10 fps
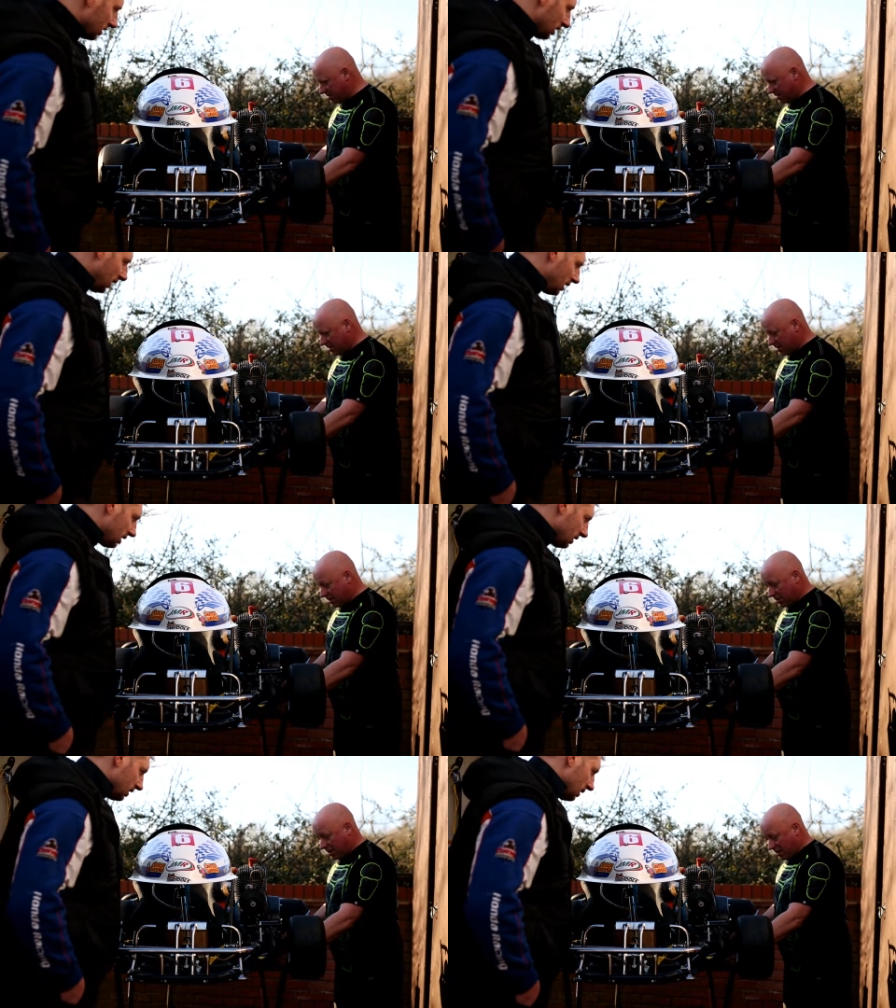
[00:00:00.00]
Yeah.
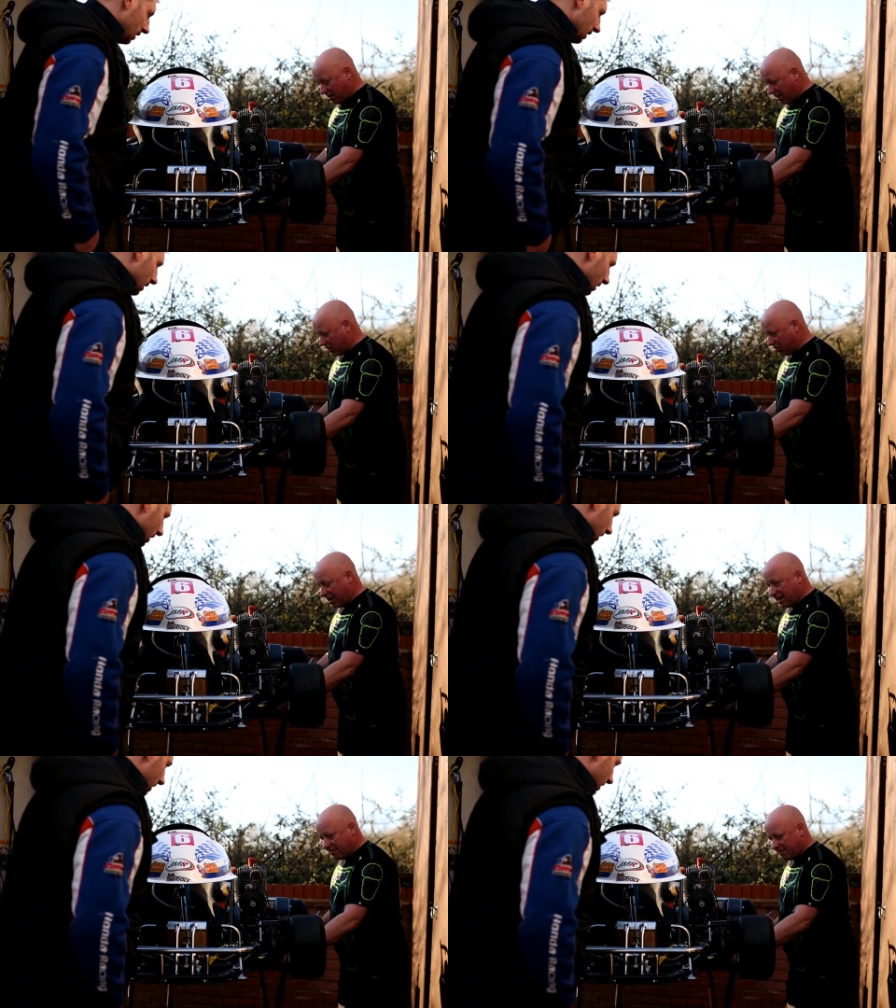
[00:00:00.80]
So
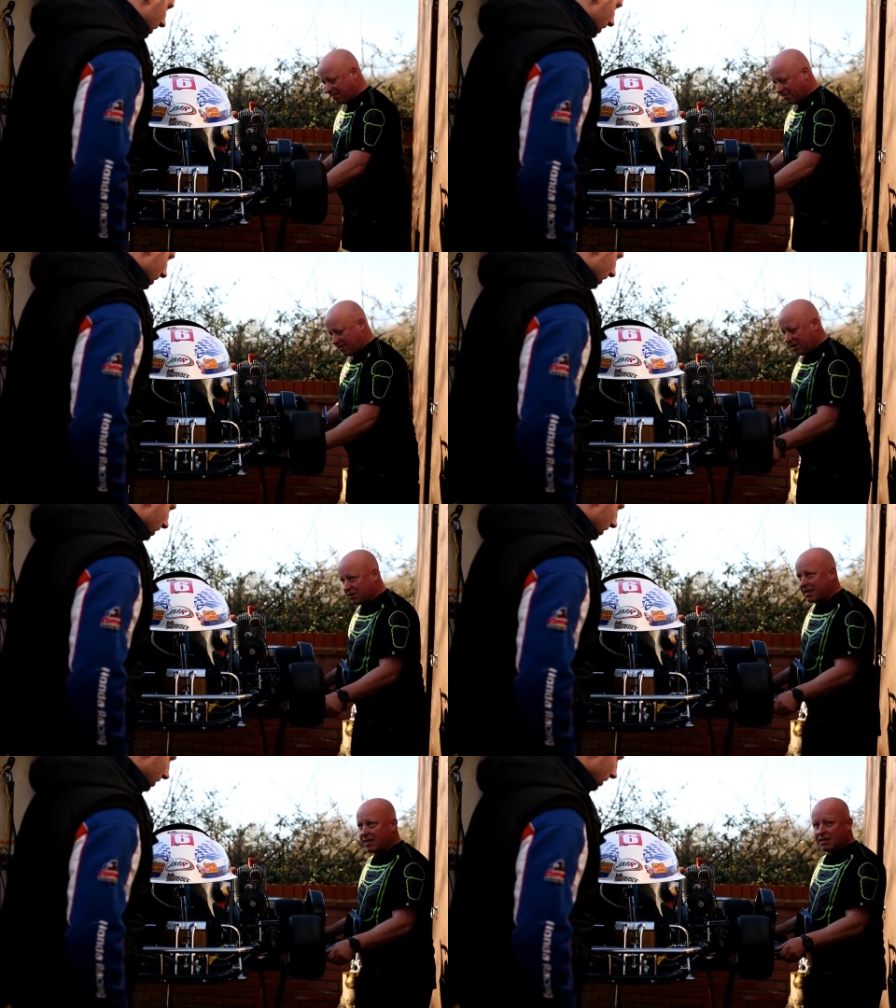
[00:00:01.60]
literally
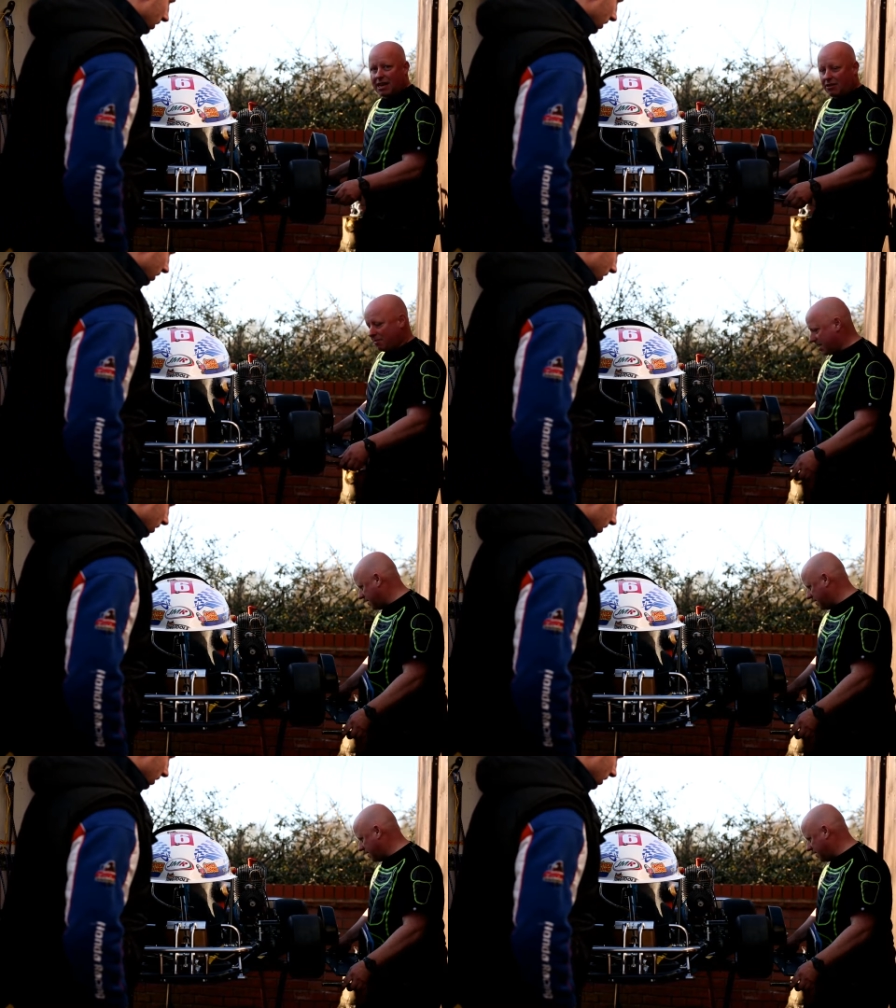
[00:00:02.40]
that's it, it's out the way.